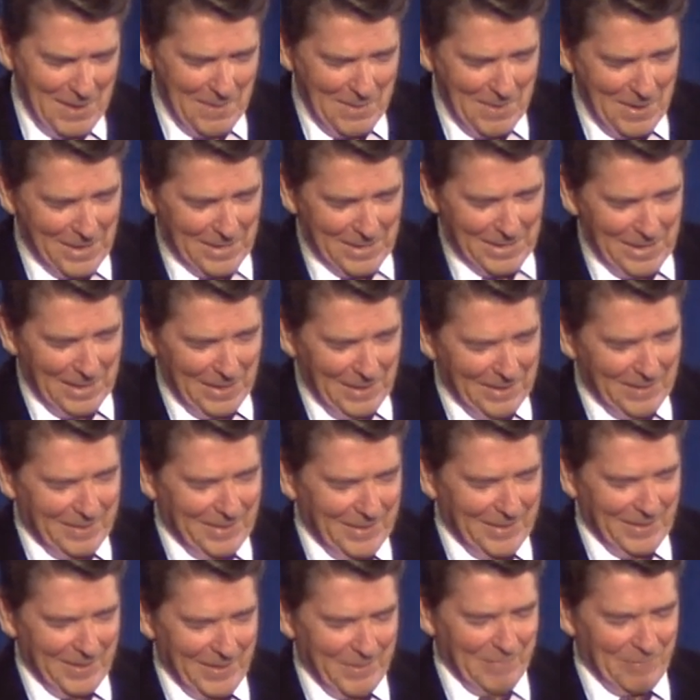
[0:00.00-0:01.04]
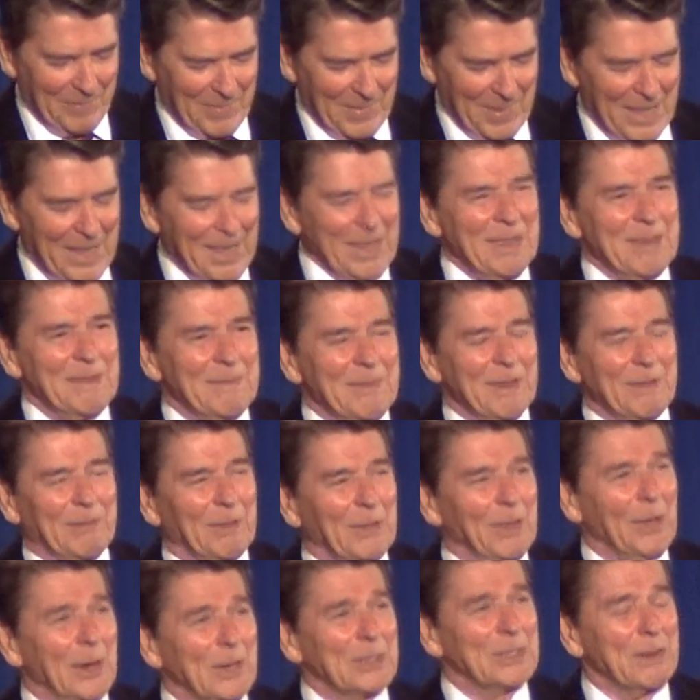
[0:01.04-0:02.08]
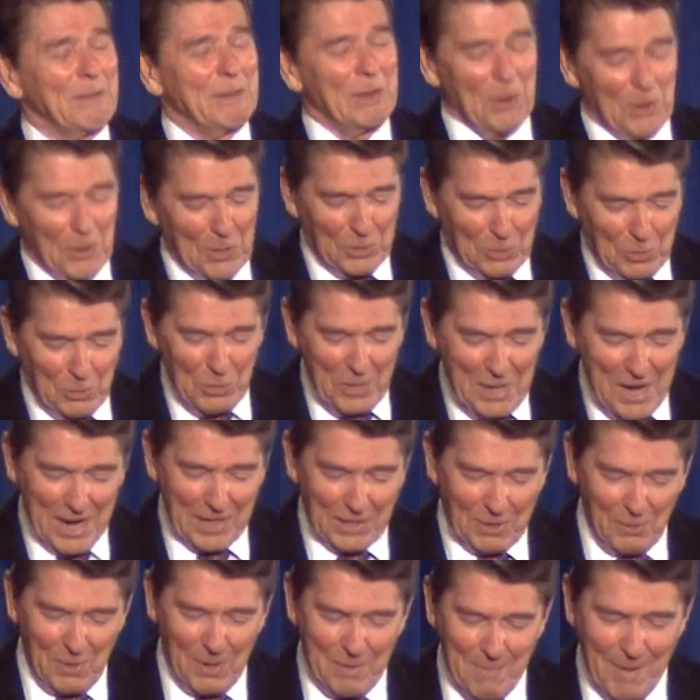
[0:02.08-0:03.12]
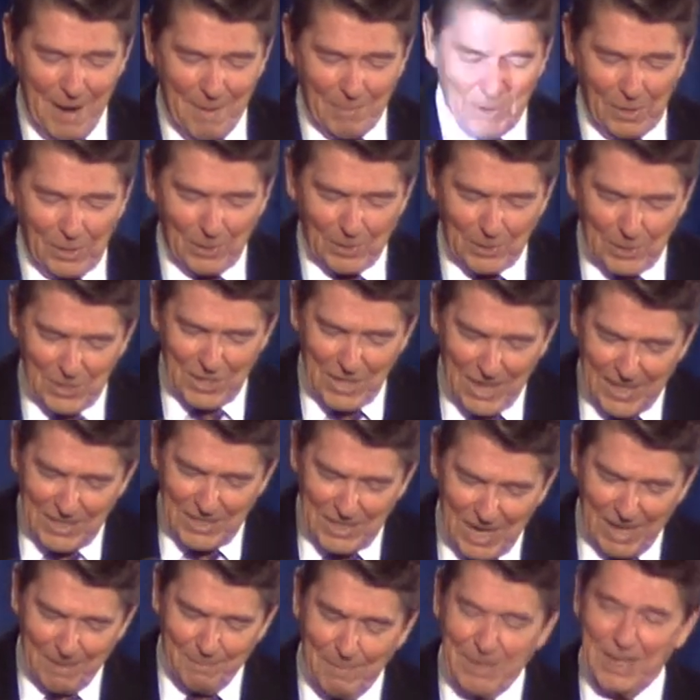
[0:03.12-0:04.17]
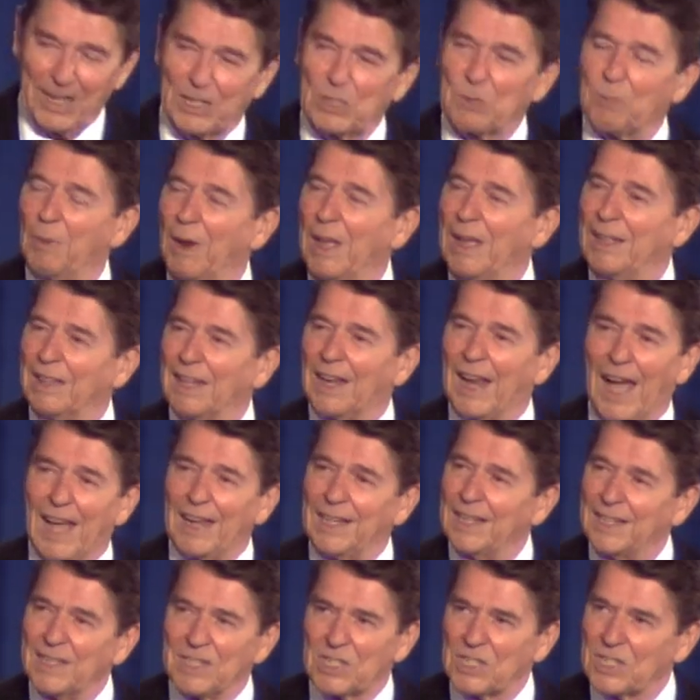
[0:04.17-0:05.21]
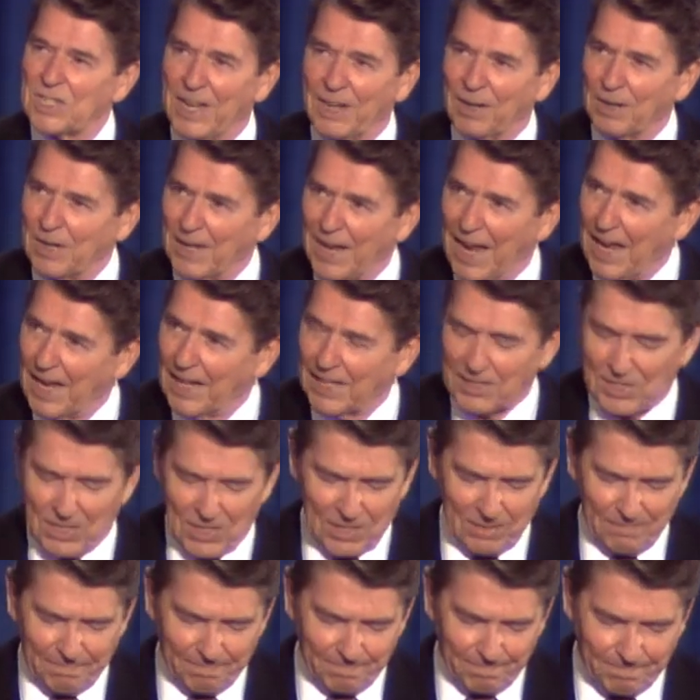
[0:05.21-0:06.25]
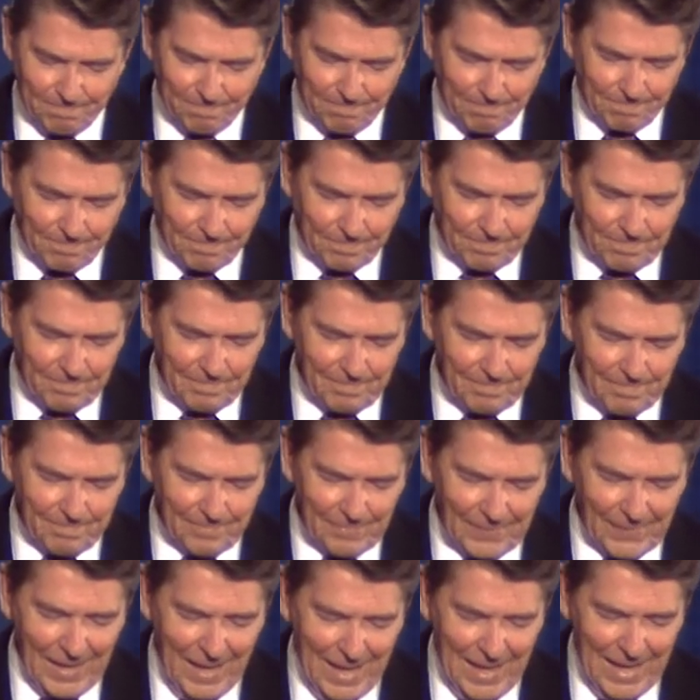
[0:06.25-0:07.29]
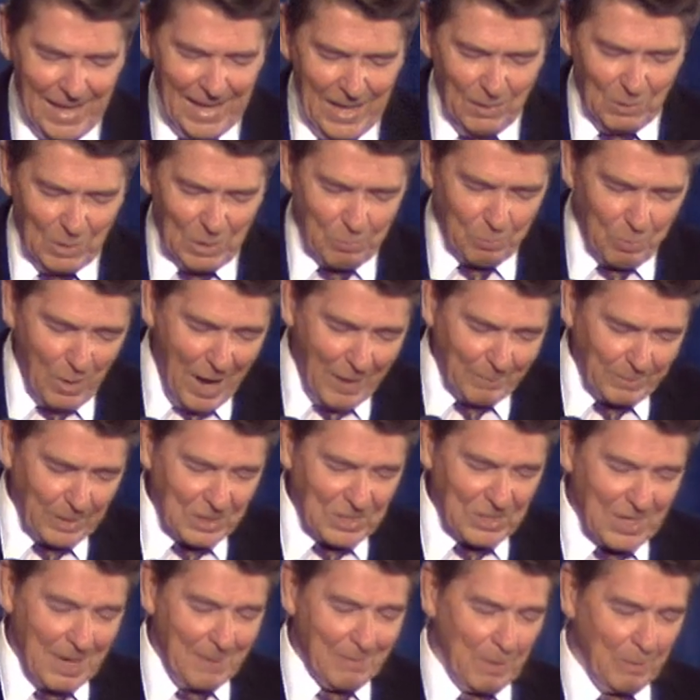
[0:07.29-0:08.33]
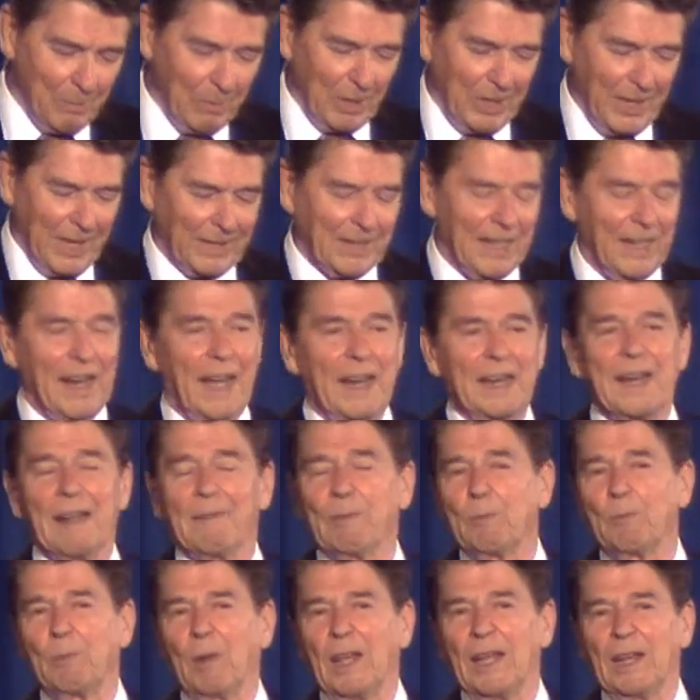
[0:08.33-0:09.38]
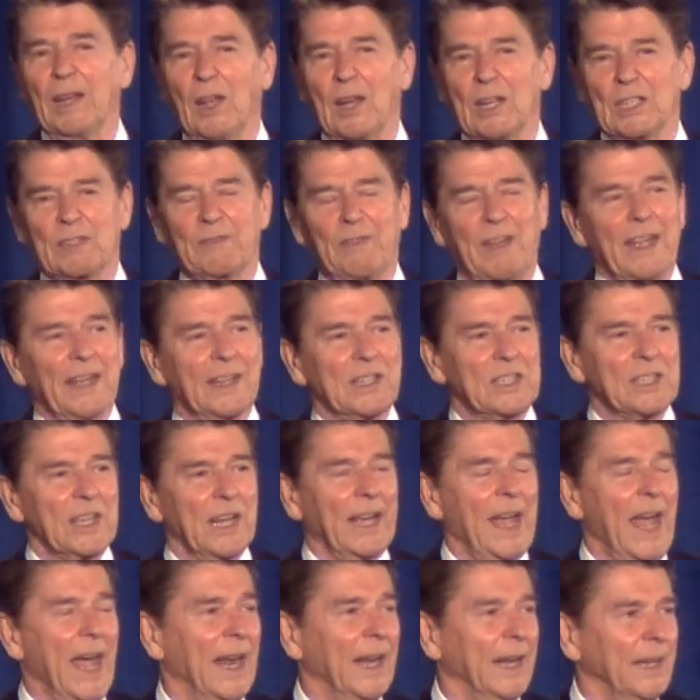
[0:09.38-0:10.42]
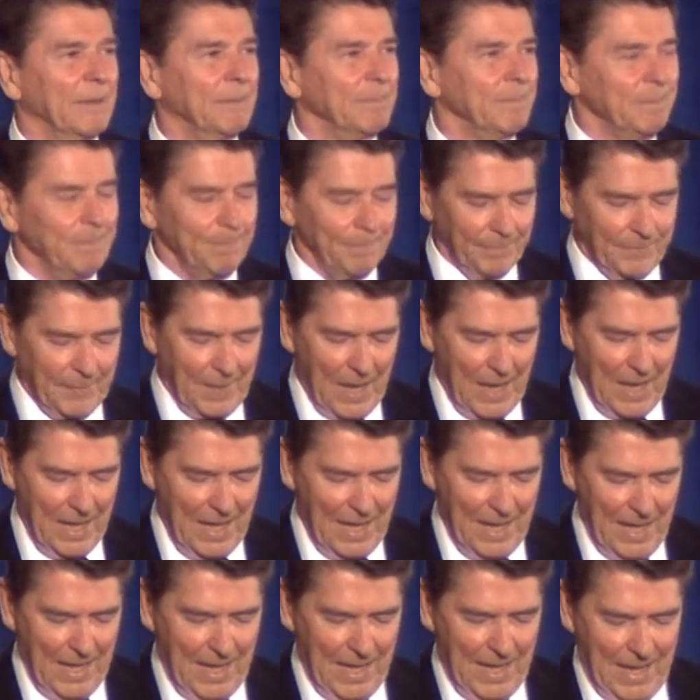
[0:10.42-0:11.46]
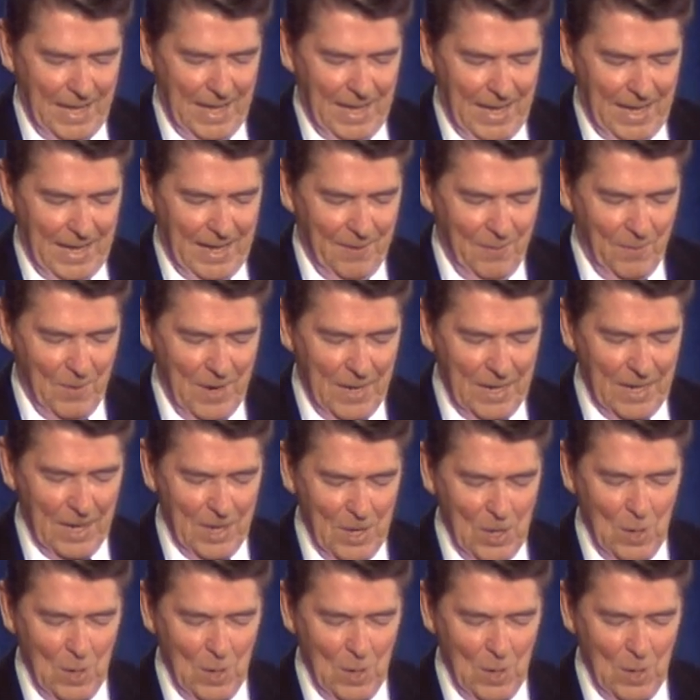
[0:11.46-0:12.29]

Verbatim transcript: but, uh, but for those of you who are too young to remember those days, let me explain that I didn't sing or dance, which prompted some to predict that I'd never play Las Vegas again. And what do you